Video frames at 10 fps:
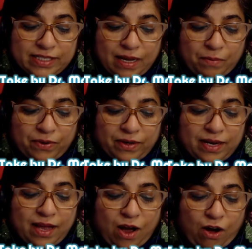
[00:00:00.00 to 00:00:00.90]
Now, this
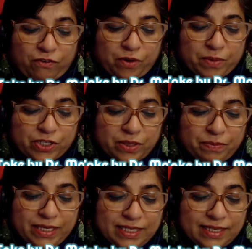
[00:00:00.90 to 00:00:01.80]
above example
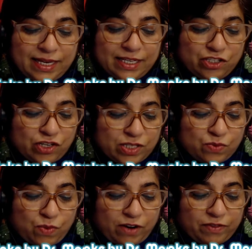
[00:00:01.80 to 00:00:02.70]
of commercial
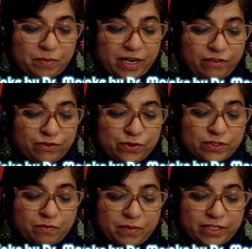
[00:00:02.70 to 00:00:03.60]
peace is just
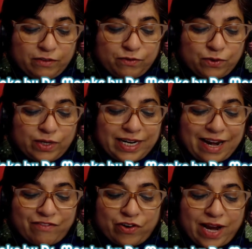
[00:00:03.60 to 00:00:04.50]
one of the many folds
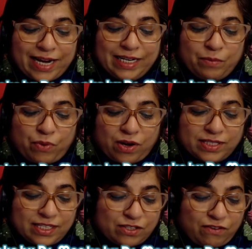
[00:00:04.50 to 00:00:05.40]
of multifold,
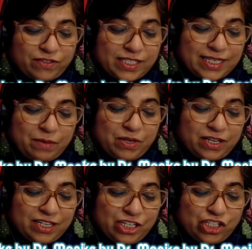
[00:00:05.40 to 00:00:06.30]
never-ending
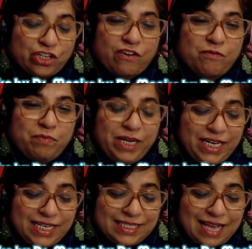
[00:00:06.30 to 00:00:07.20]
process of the stable
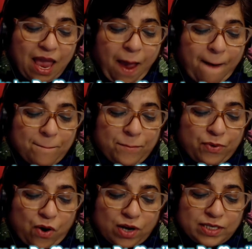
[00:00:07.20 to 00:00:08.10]
condition of
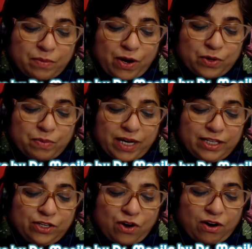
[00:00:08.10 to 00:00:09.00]
peace
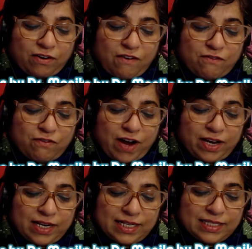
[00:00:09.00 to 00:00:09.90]
brought about by the
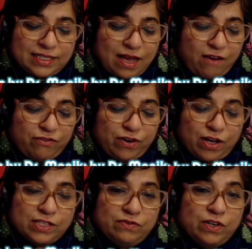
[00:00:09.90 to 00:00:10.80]

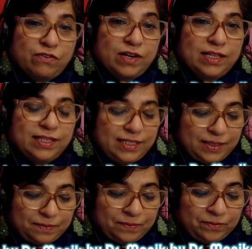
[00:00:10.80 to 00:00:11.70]
non-violence
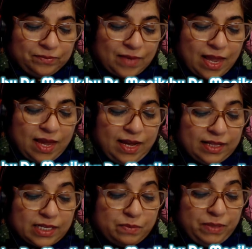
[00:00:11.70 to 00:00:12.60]
philosophy of Gandhiji.
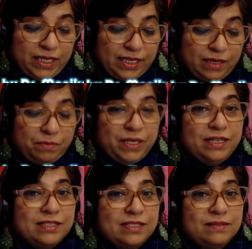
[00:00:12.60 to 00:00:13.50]

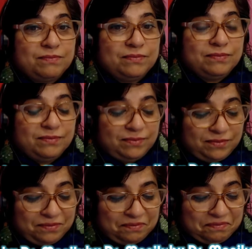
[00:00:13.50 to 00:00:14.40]
Thus, being in
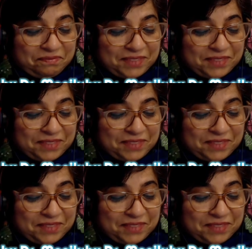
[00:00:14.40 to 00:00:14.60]
peace